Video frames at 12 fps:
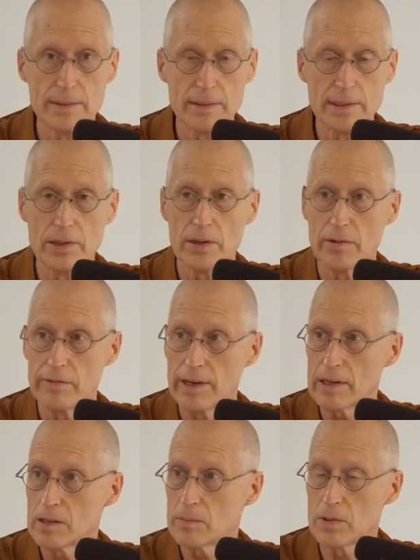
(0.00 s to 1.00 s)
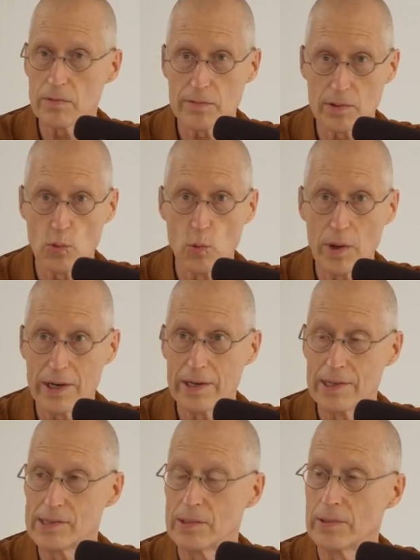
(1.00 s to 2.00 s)
You're available for what it
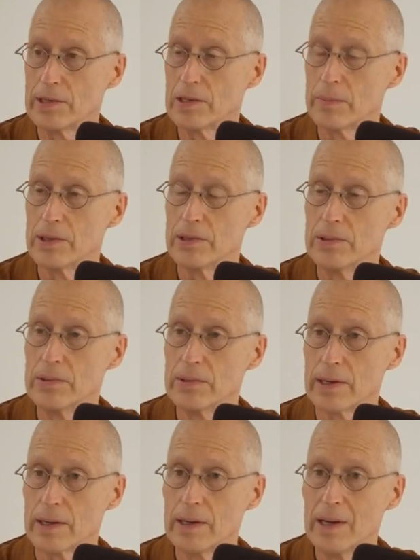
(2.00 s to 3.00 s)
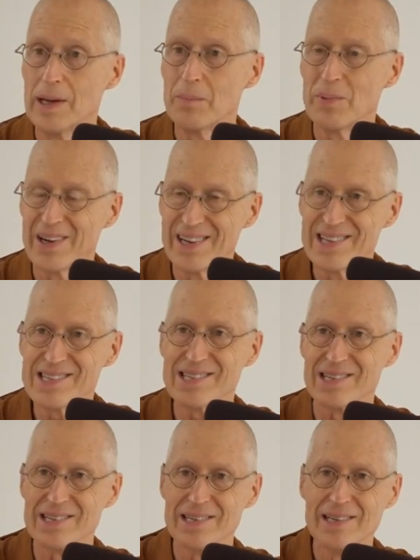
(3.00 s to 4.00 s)
is you need to be doing, but it
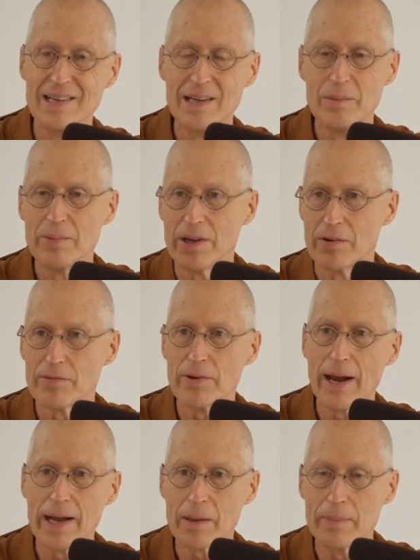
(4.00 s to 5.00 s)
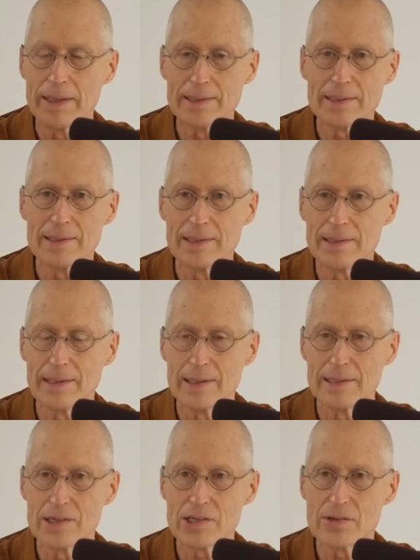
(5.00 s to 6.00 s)
isn't being fragmented and,
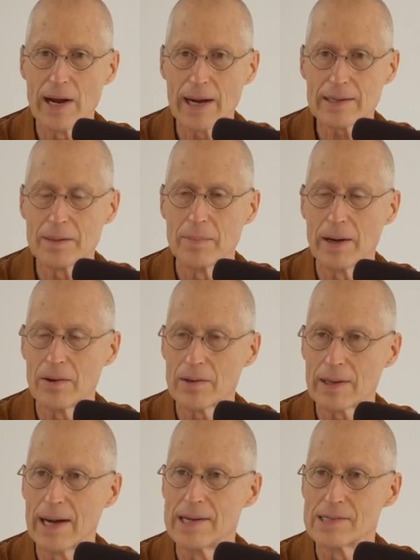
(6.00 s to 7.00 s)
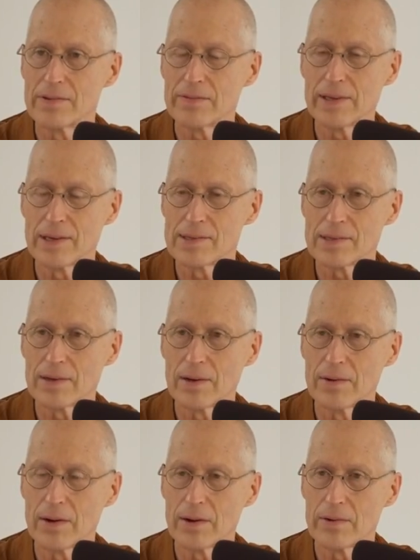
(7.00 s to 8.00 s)
and distracted by all kinds of things that are
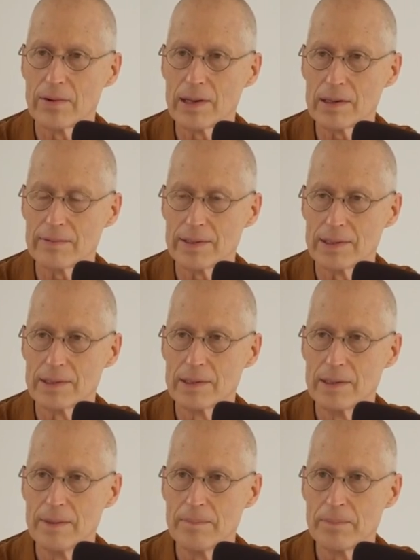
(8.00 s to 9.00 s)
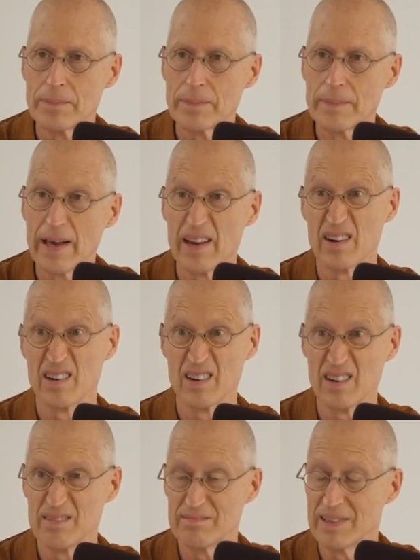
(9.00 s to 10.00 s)
not relevant and are,
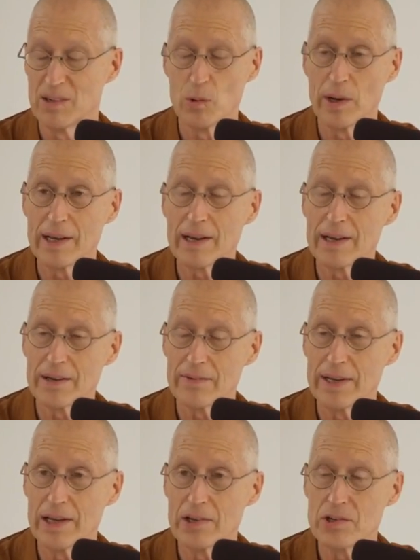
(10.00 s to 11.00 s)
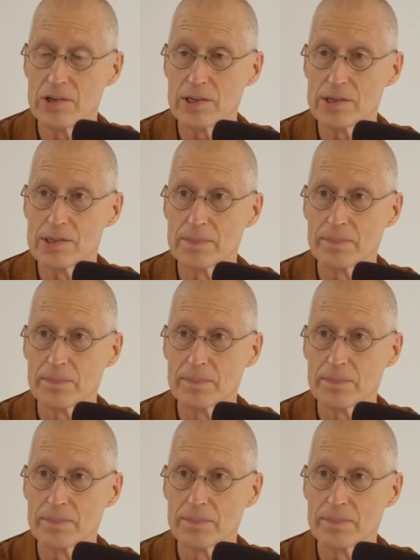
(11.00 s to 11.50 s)
in a way, kind of dangerous.